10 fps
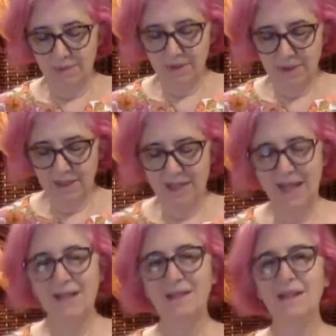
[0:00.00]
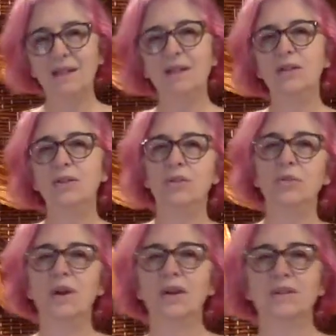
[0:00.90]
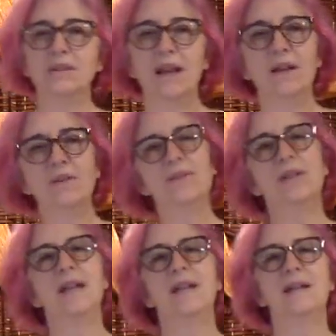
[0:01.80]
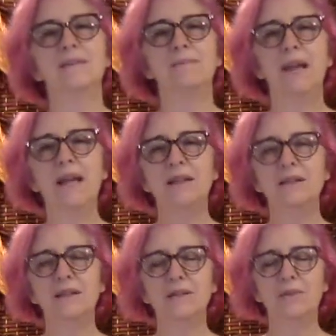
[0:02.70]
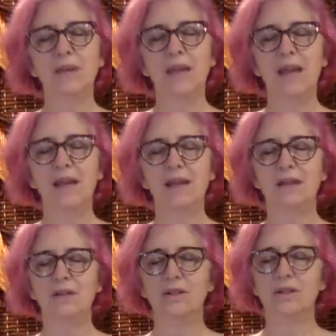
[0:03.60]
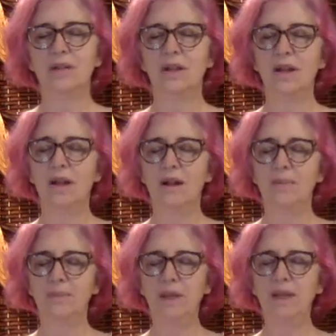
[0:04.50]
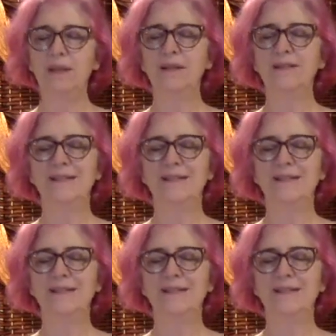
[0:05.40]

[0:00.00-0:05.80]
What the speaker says: connected to ourselves and as balanced as we can, and just be in the